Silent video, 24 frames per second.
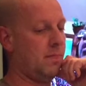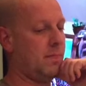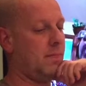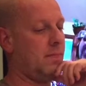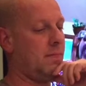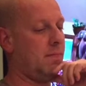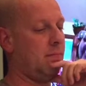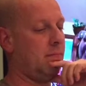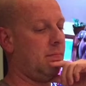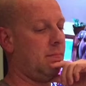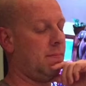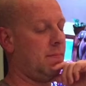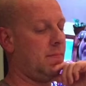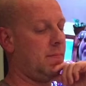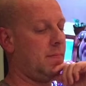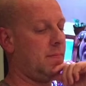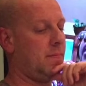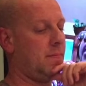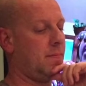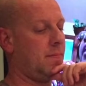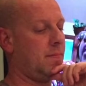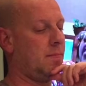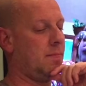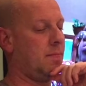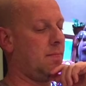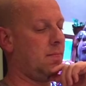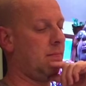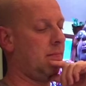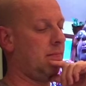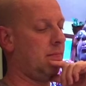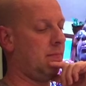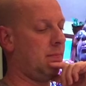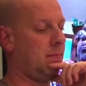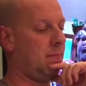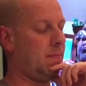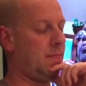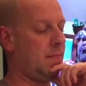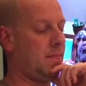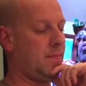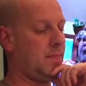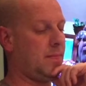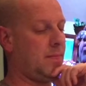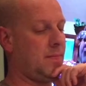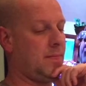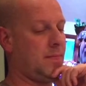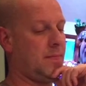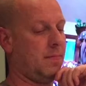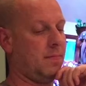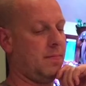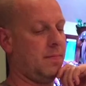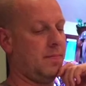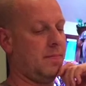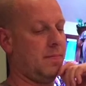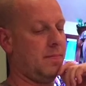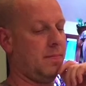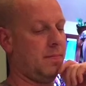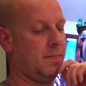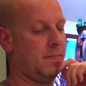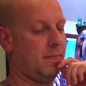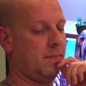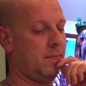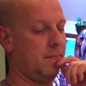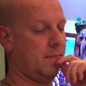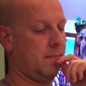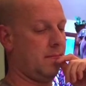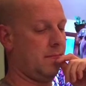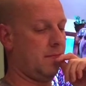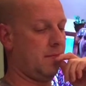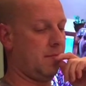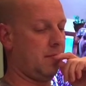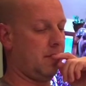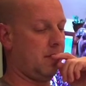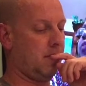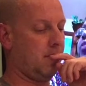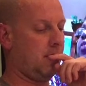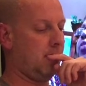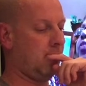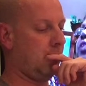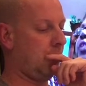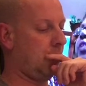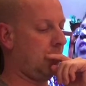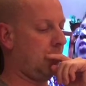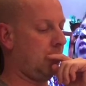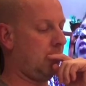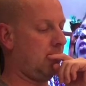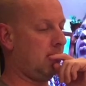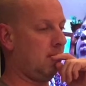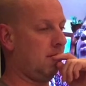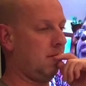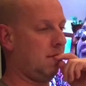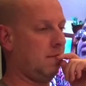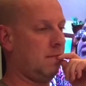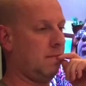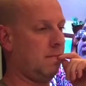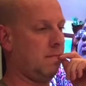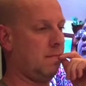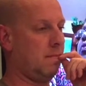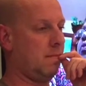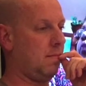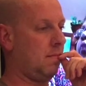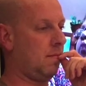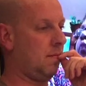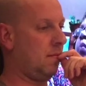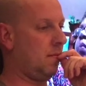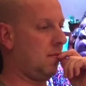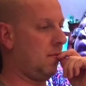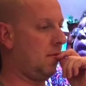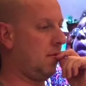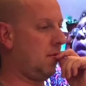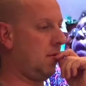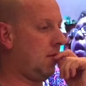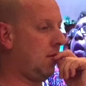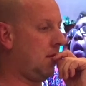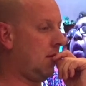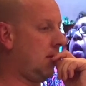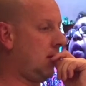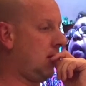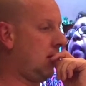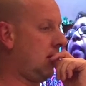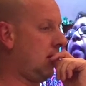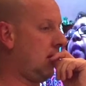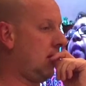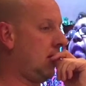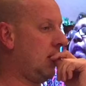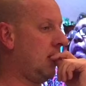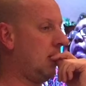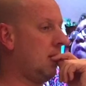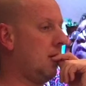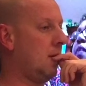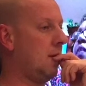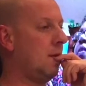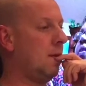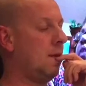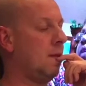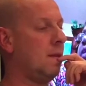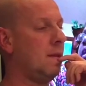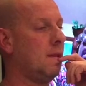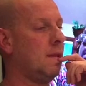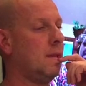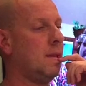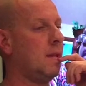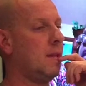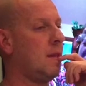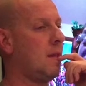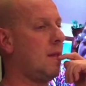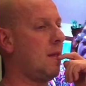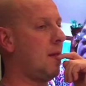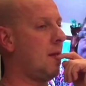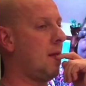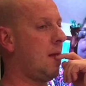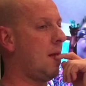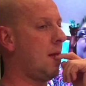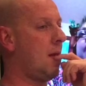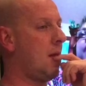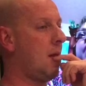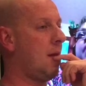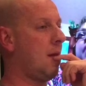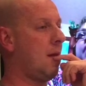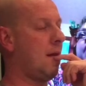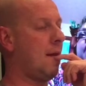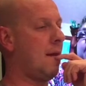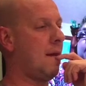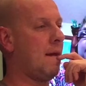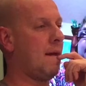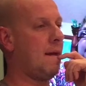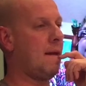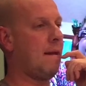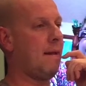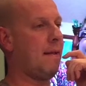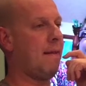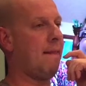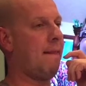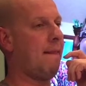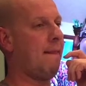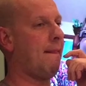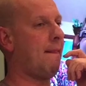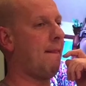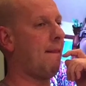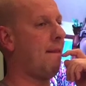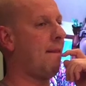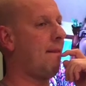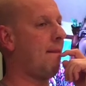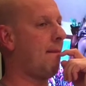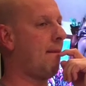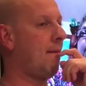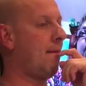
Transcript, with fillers: And um, what it's actually doing for my heart is it's causing me to see